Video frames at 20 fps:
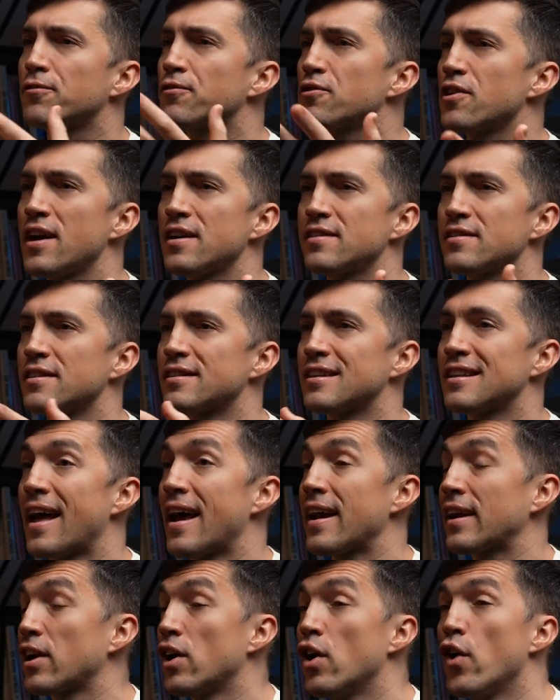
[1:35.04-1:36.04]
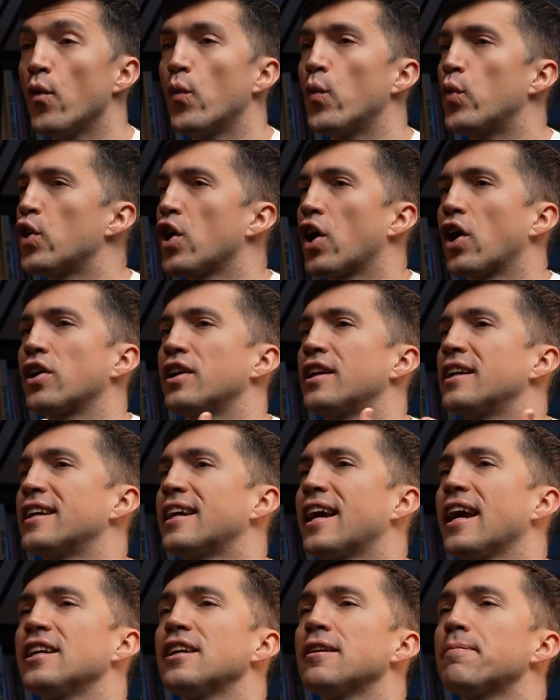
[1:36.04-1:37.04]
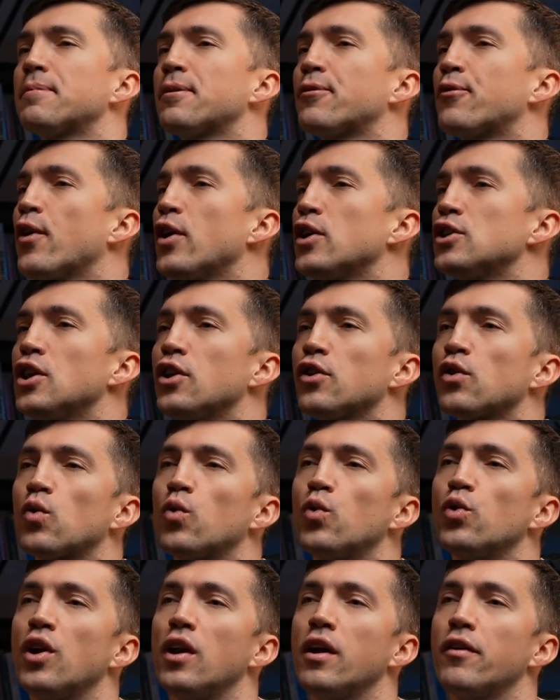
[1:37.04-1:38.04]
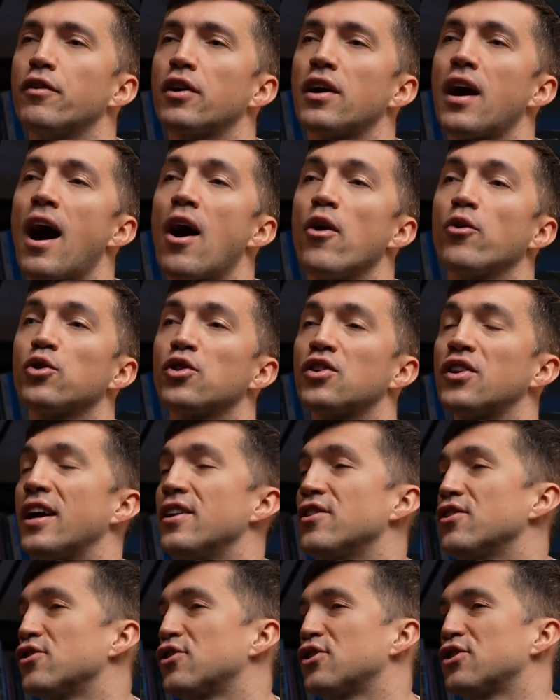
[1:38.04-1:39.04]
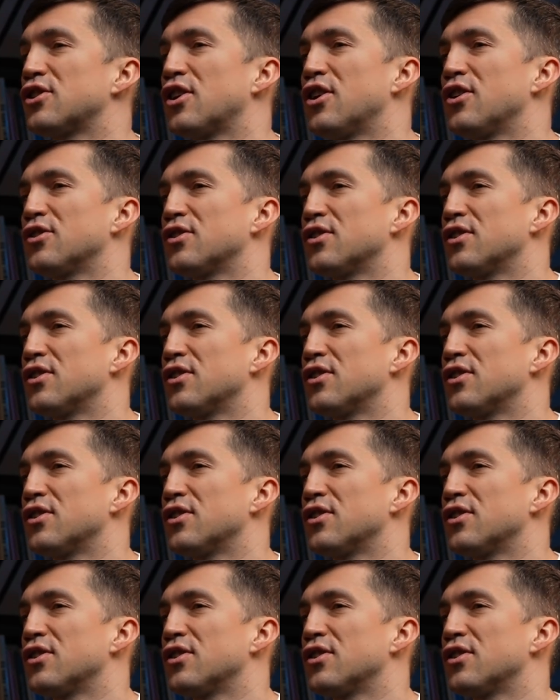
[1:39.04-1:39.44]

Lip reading: phrases like, "We are dedicated professionals who deliver outstanding results."